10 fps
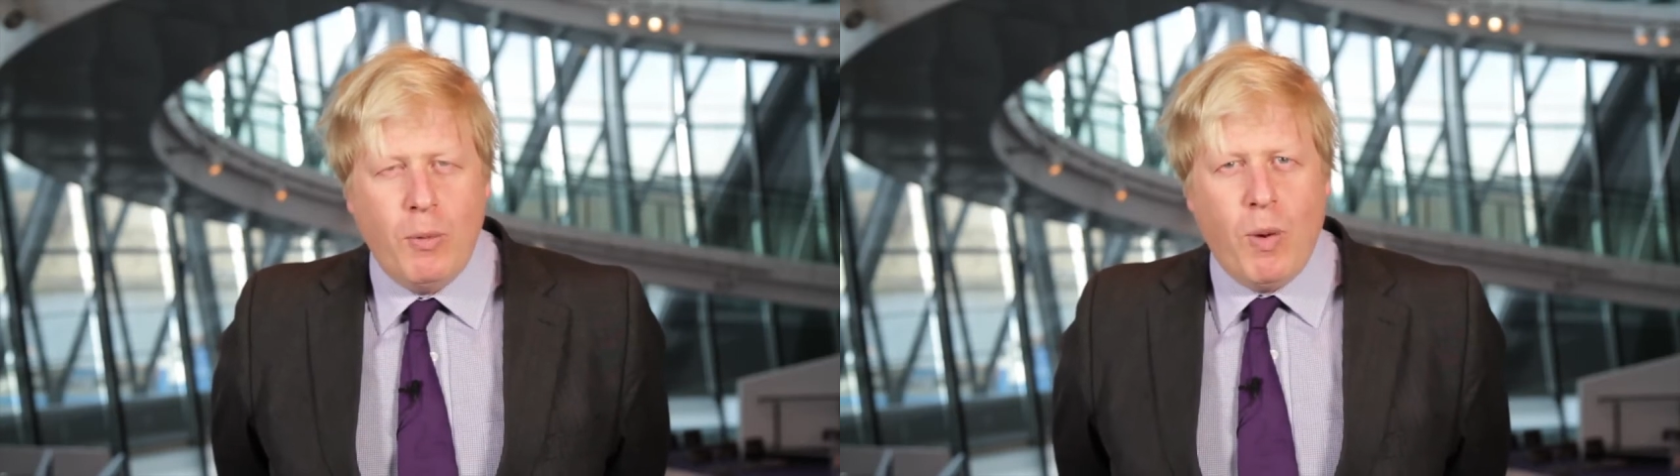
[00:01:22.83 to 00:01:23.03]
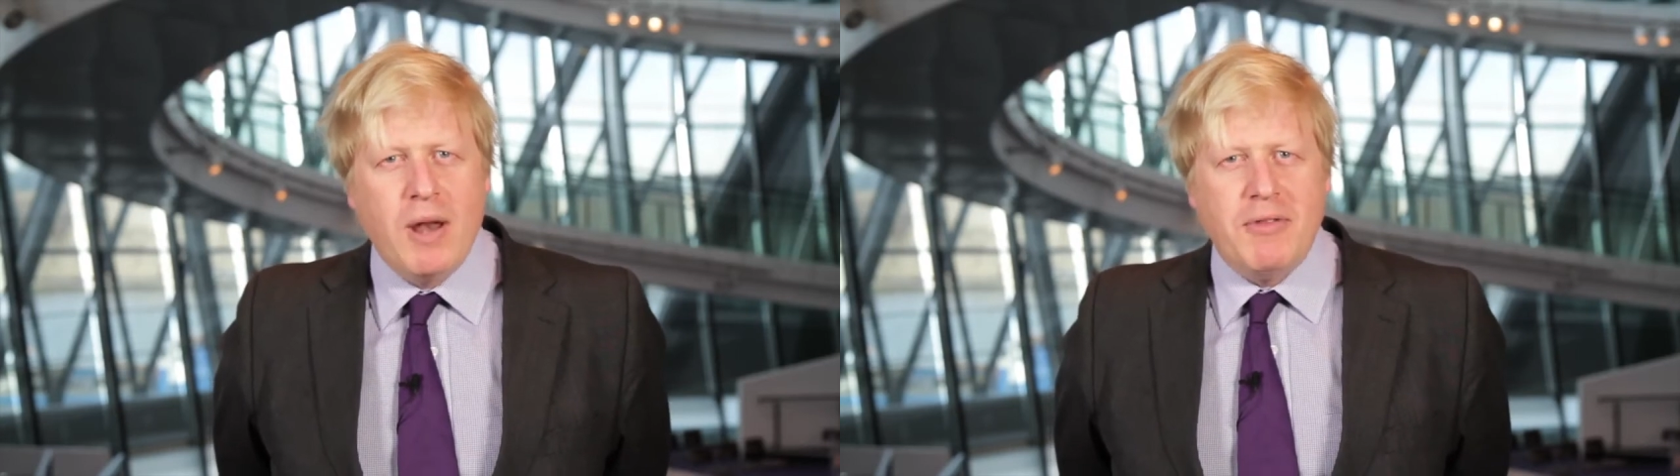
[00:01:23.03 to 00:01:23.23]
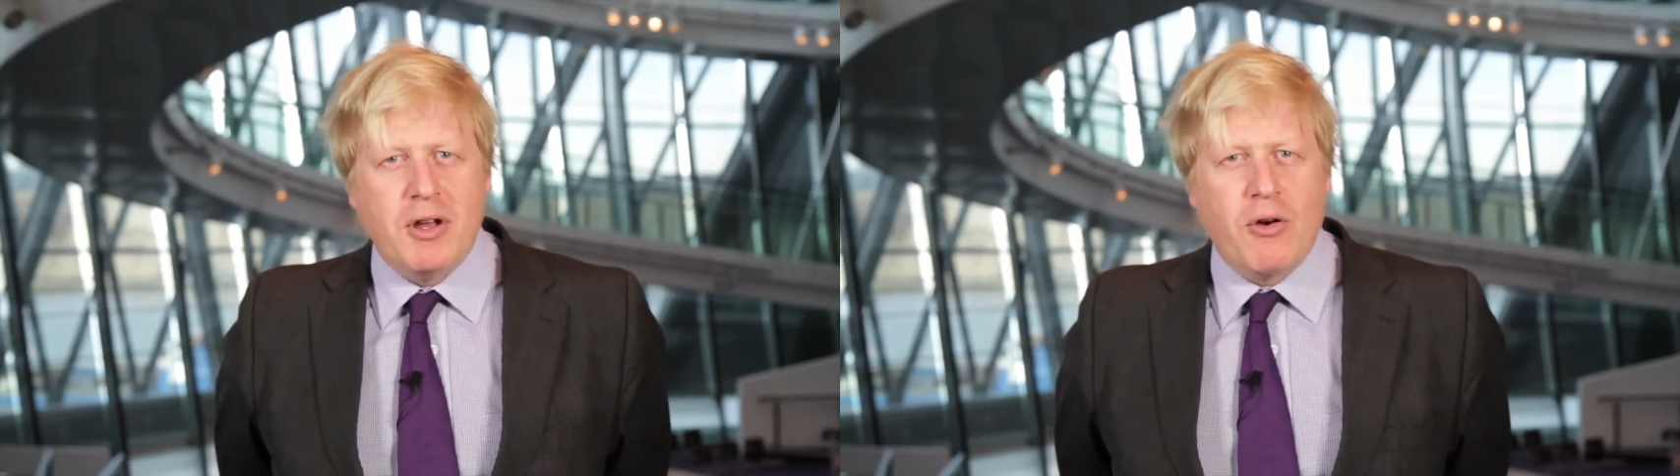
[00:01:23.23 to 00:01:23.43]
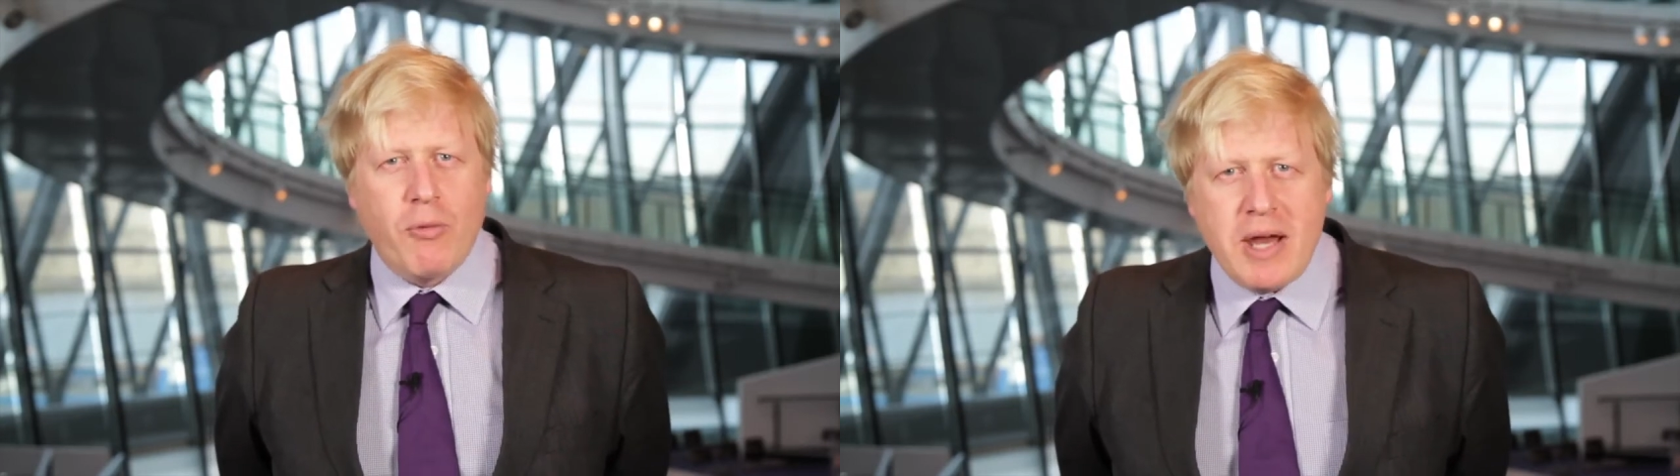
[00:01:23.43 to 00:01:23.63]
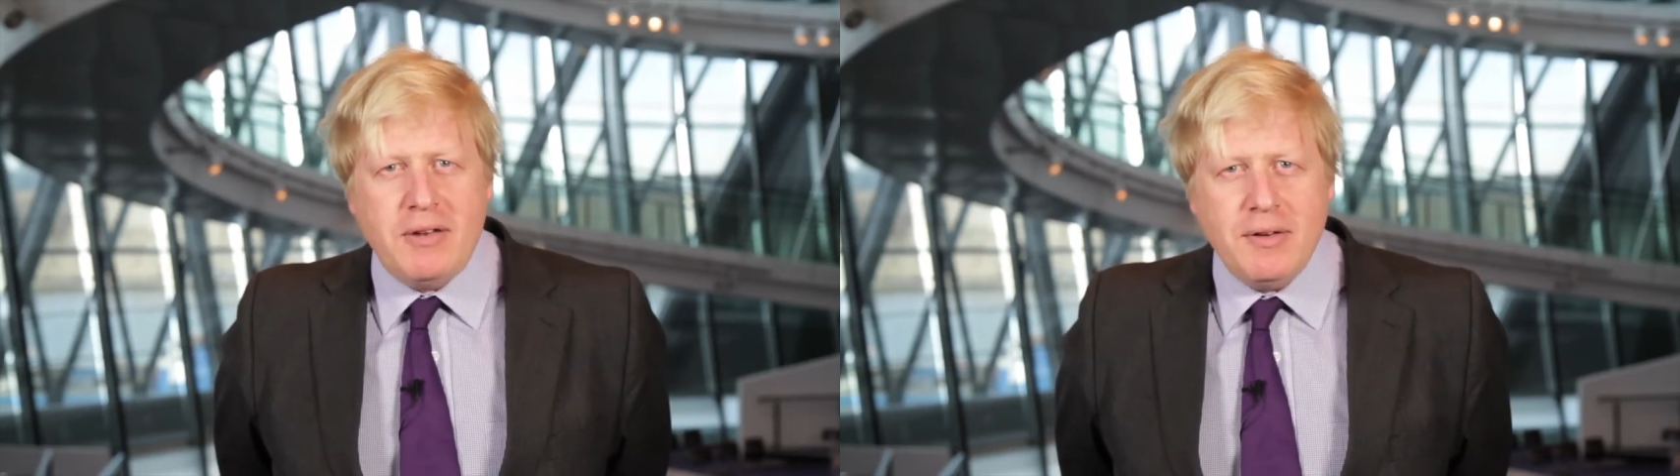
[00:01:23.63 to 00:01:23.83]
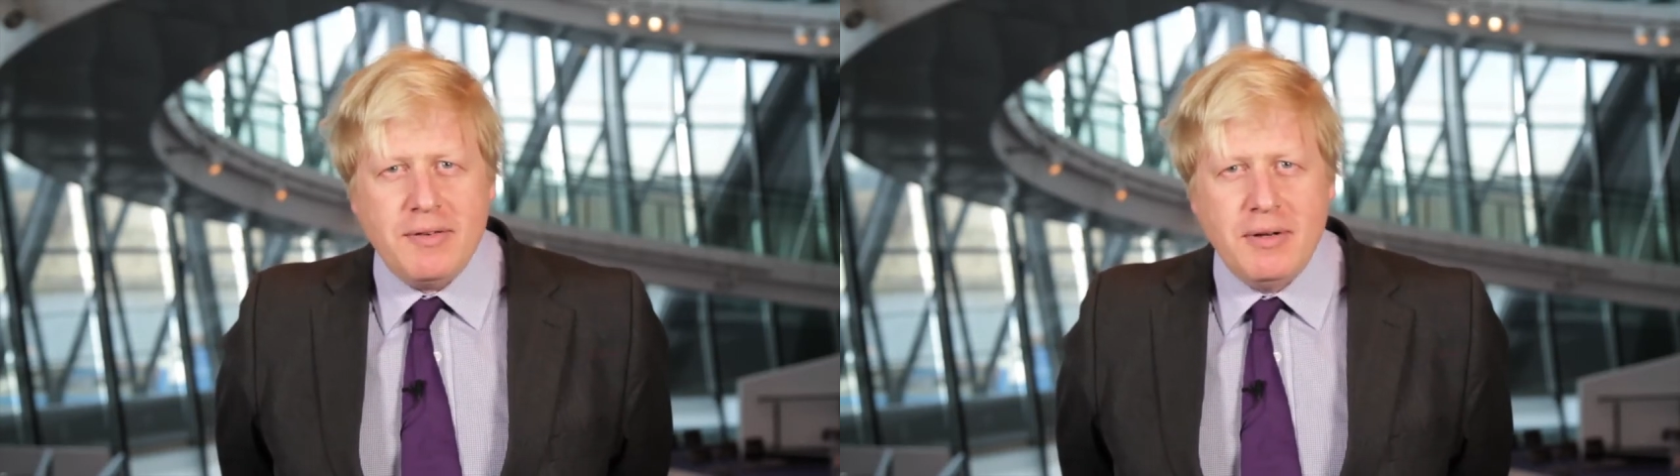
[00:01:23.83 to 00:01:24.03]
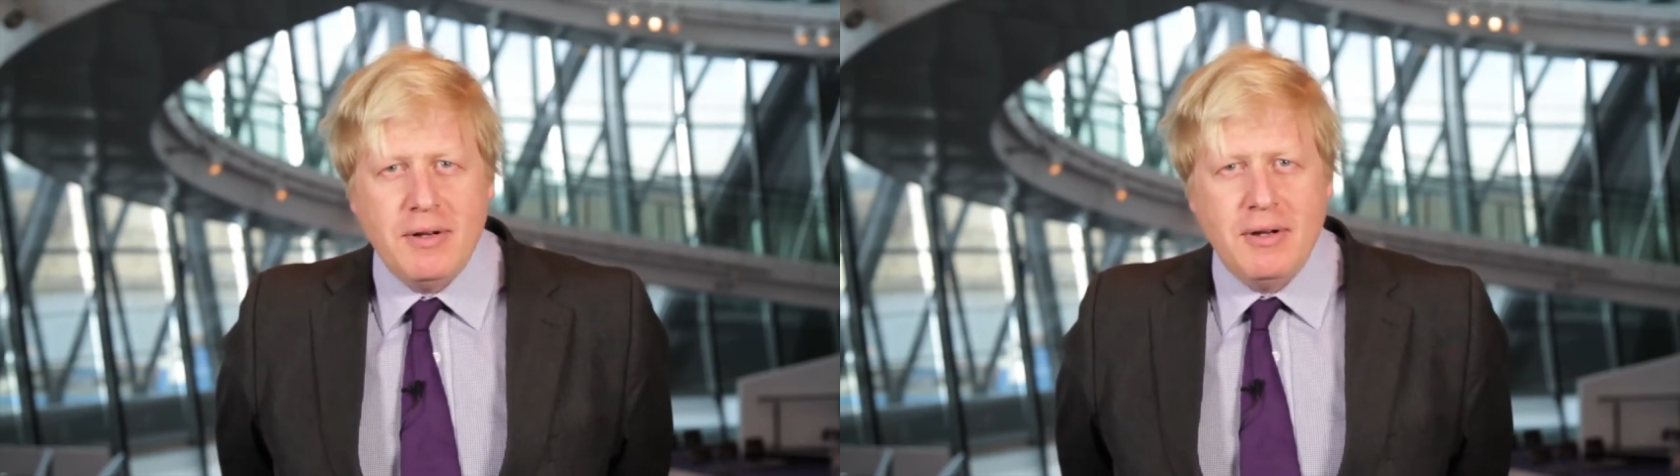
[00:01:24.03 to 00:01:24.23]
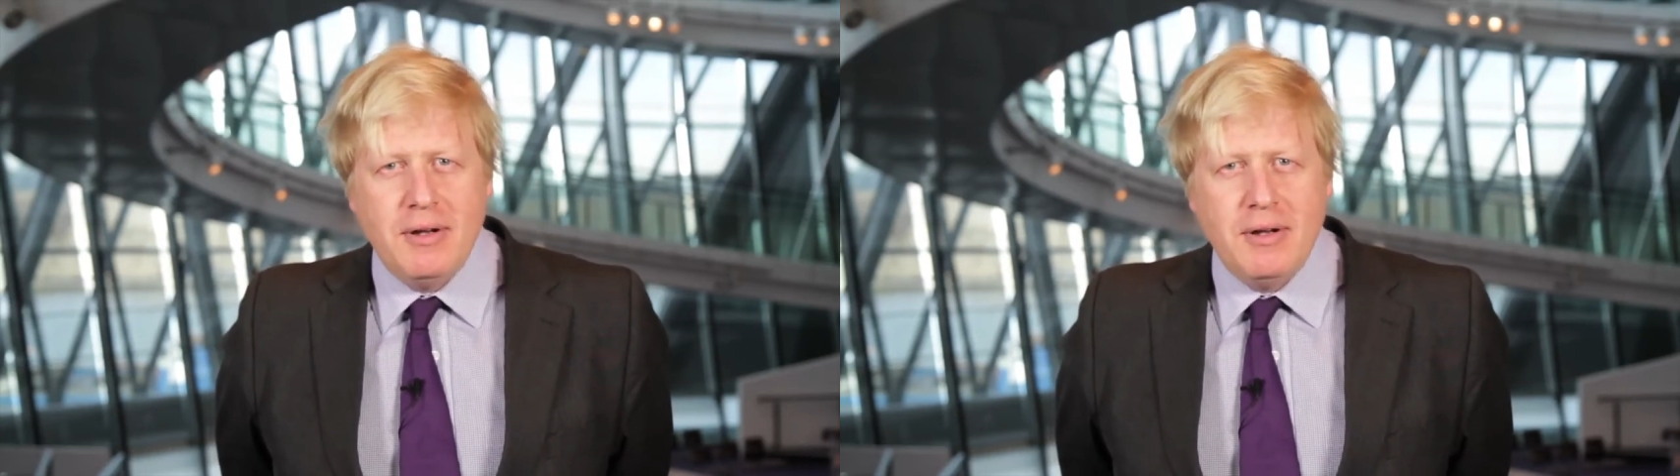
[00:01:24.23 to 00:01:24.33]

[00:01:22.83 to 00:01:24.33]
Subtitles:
one of the greatest